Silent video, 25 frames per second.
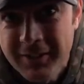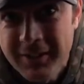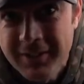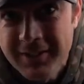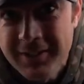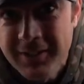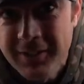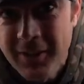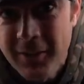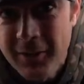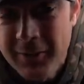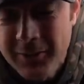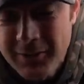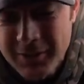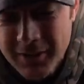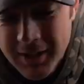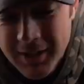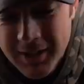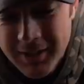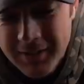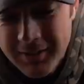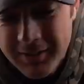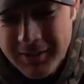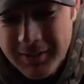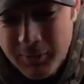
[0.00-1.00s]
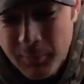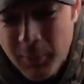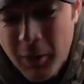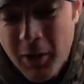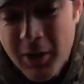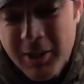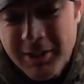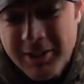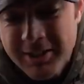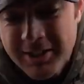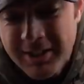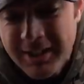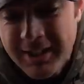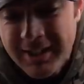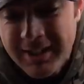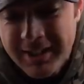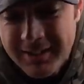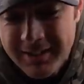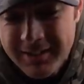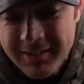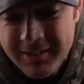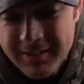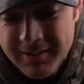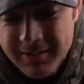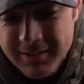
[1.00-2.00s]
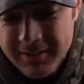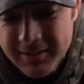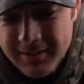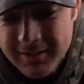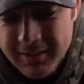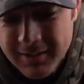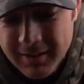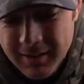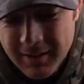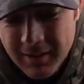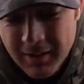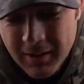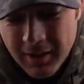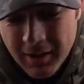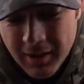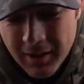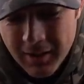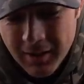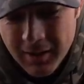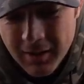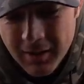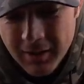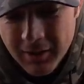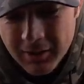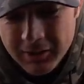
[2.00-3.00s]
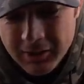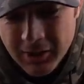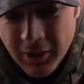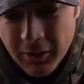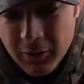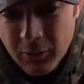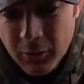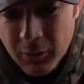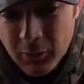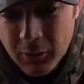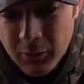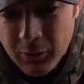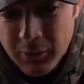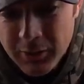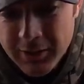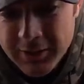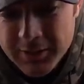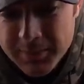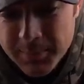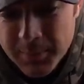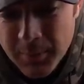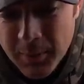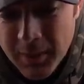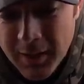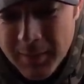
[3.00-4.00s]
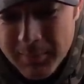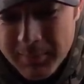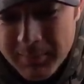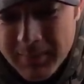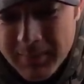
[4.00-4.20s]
There's no chance. The worst thing is that I've done all this prep.